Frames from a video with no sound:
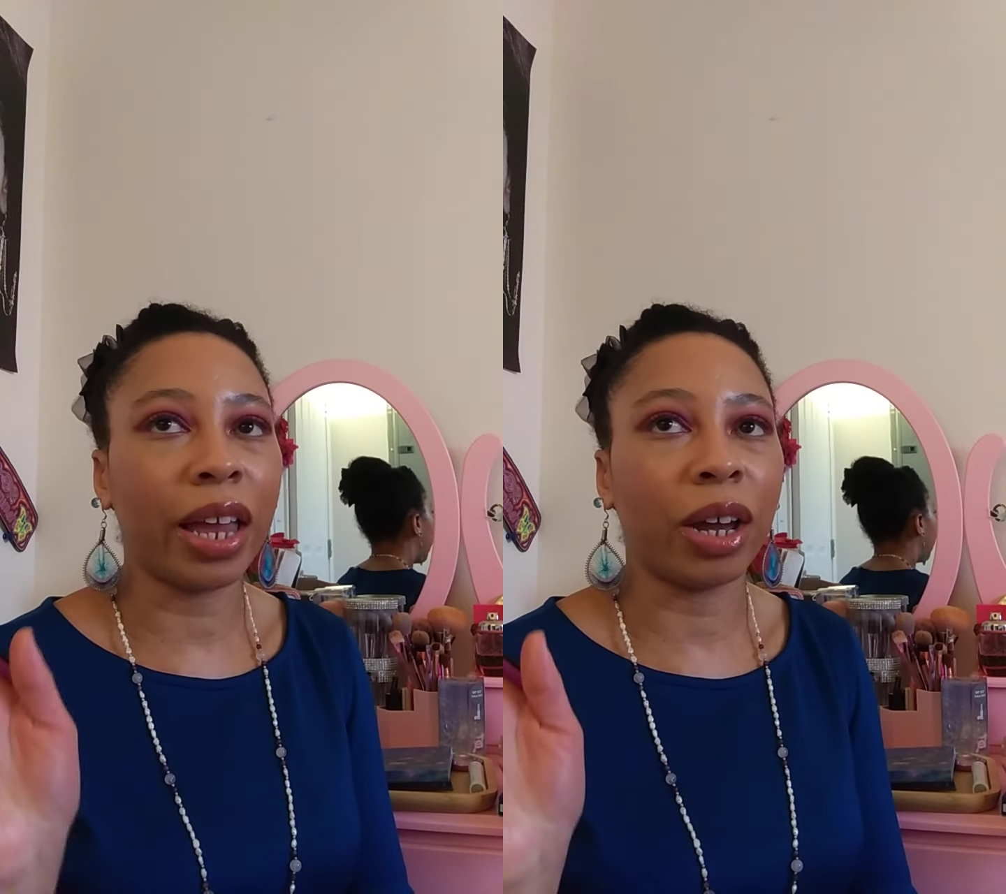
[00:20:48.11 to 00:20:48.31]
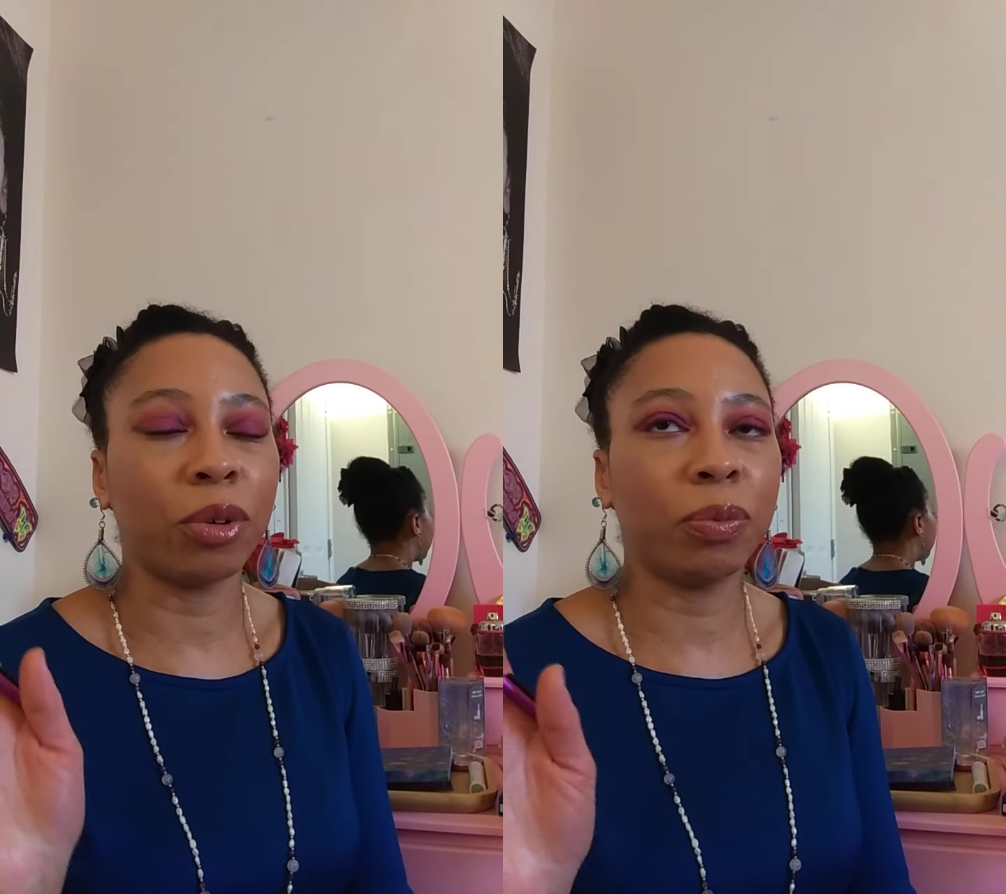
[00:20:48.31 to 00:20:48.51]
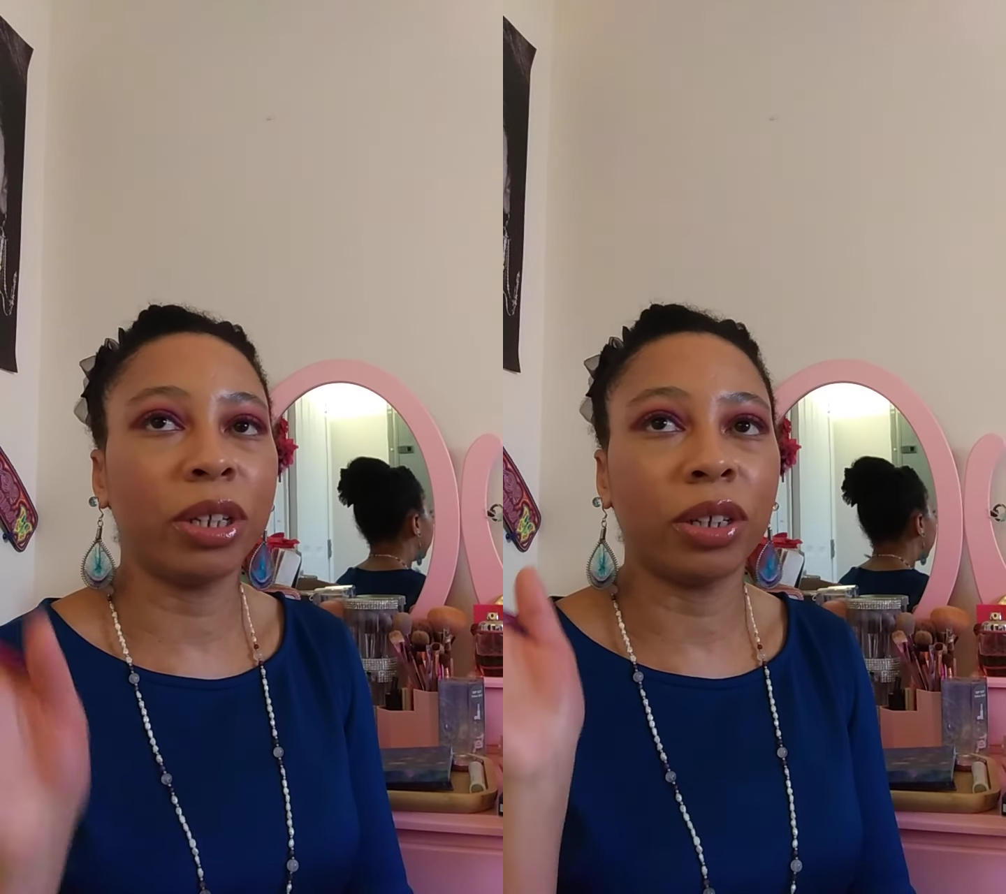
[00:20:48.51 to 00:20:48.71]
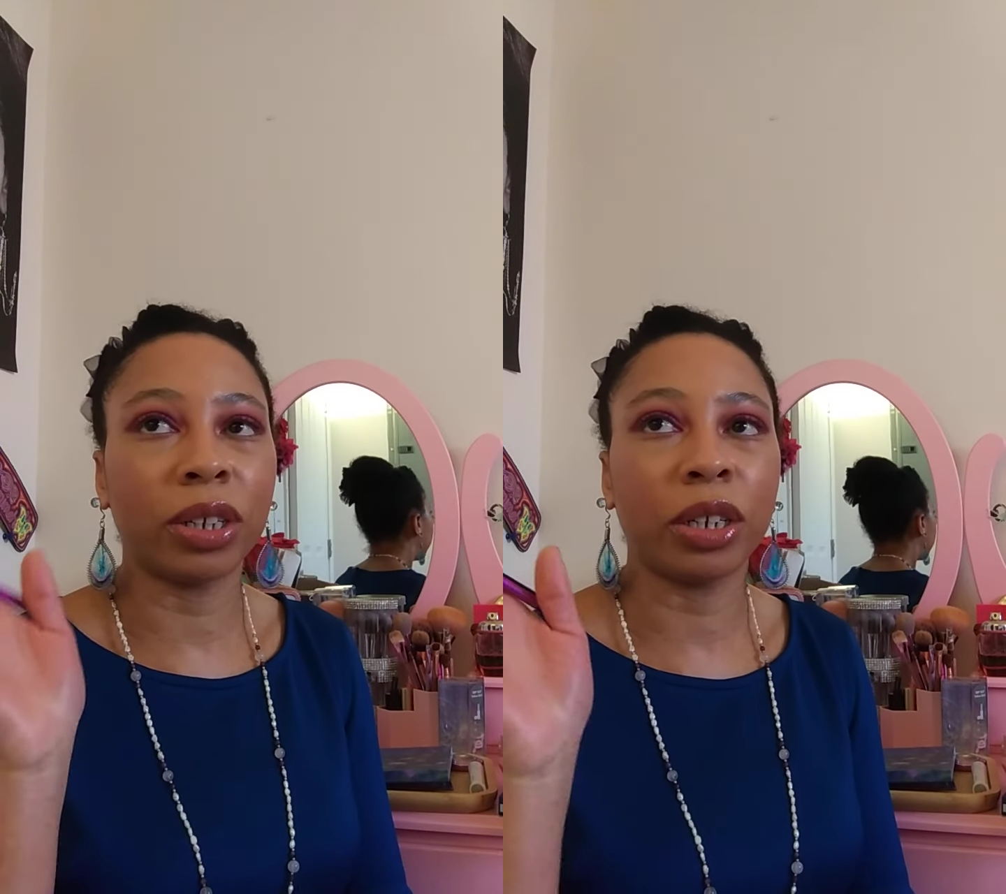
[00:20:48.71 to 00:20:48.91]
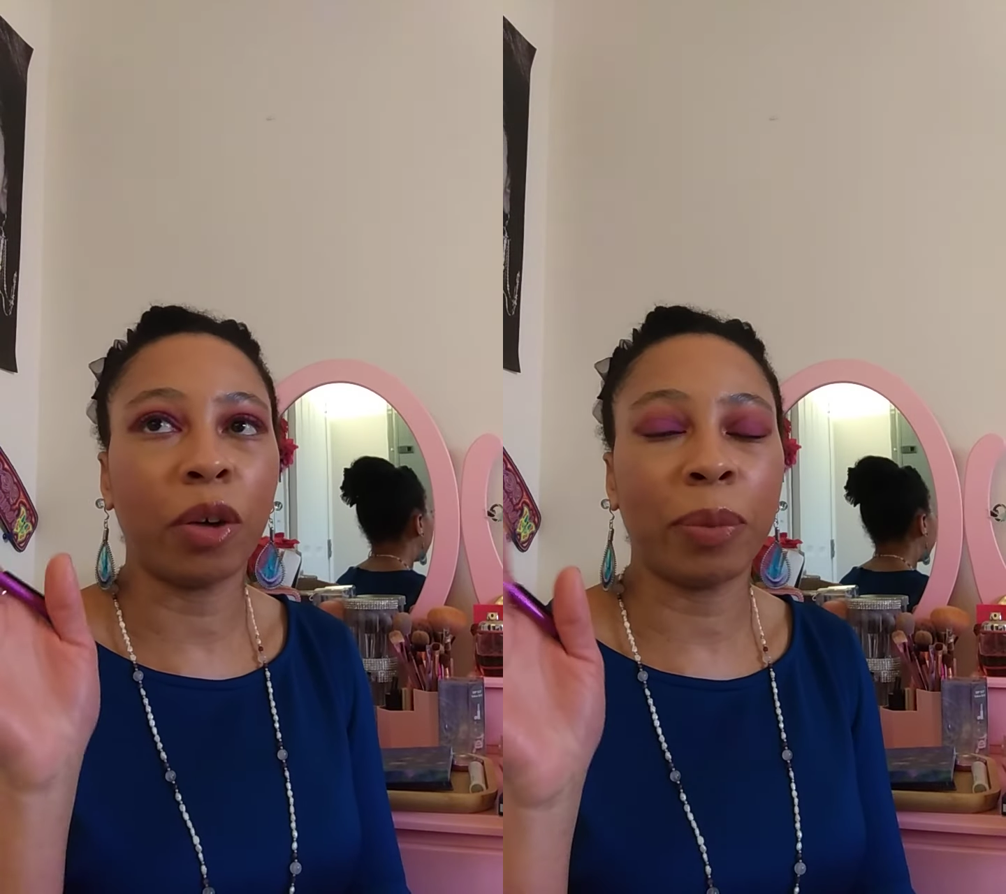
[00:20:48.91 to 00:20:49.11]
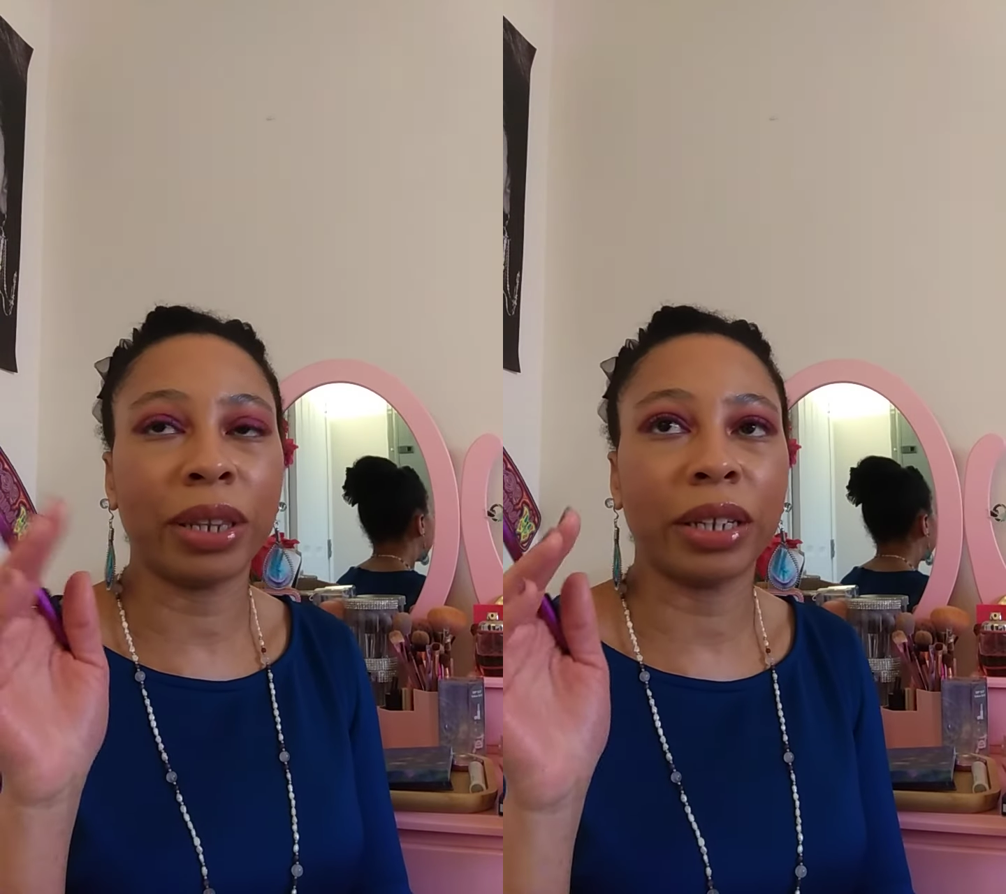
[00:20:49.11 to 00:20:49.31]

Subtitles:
and I would be looking up at the